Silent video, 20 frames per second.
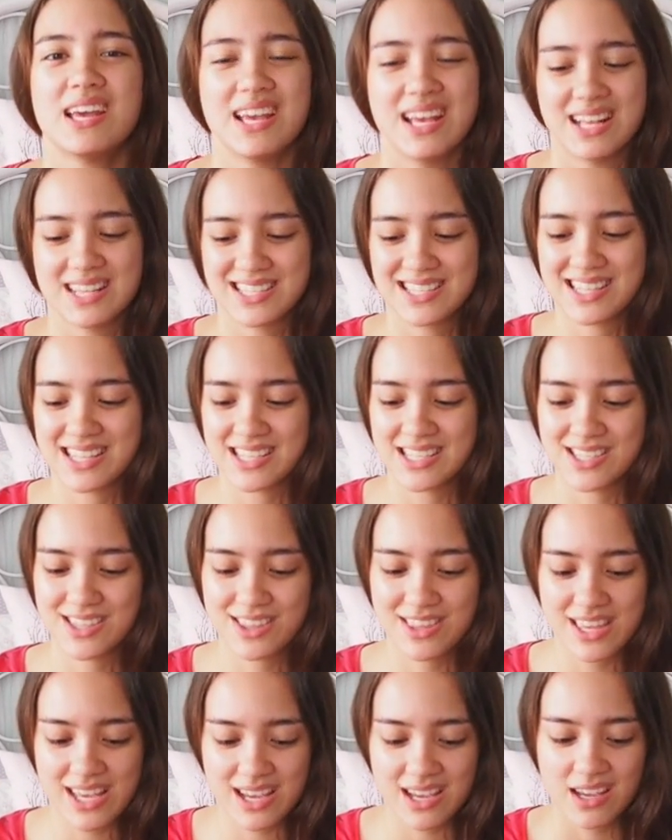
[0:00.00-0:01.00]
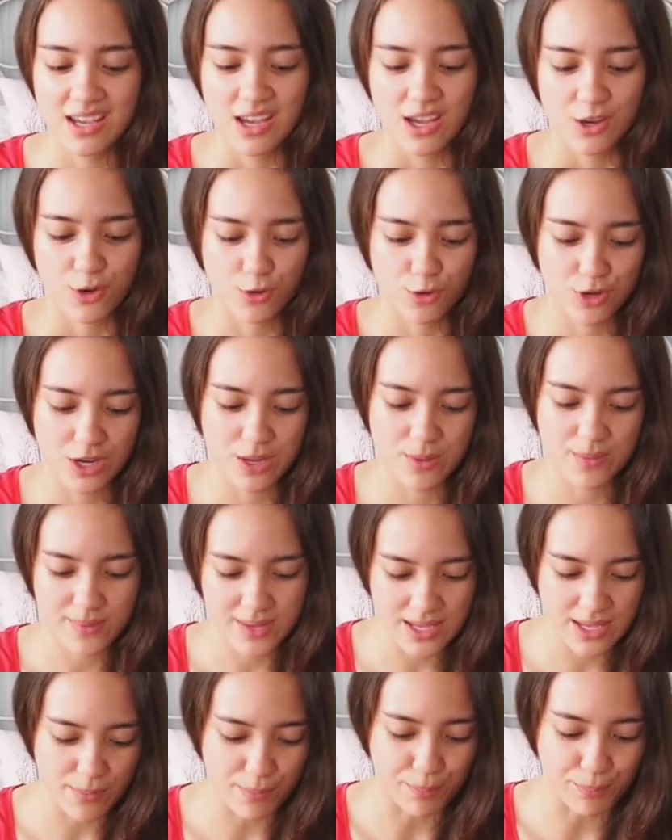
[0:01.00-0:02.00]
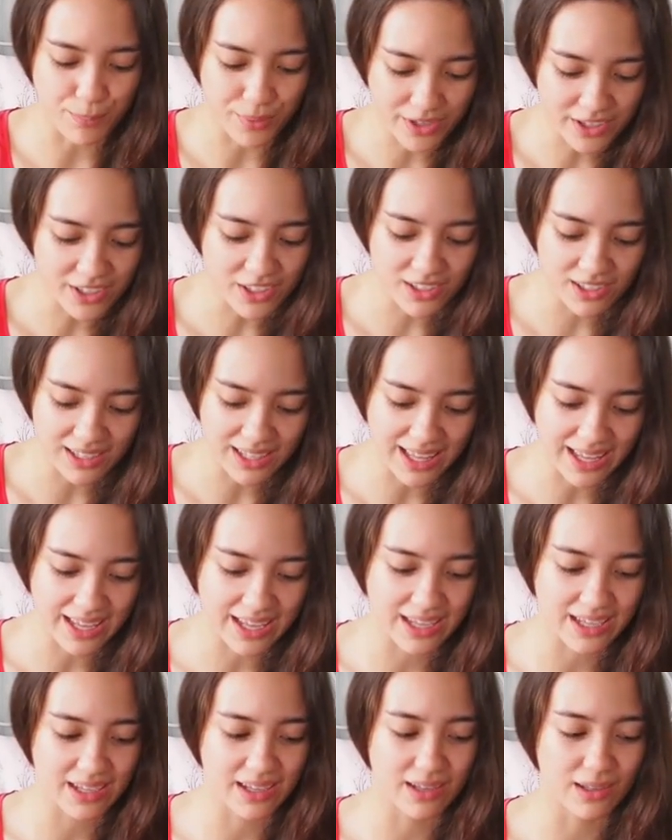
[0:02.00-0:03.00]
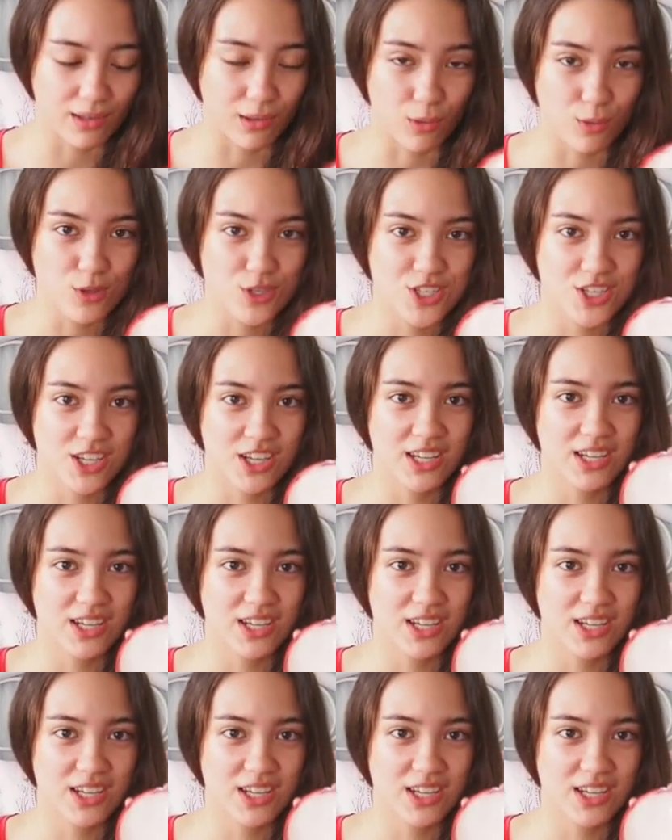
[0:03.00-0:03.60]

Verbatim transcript: it's this thick, creamy, butter-like lotion.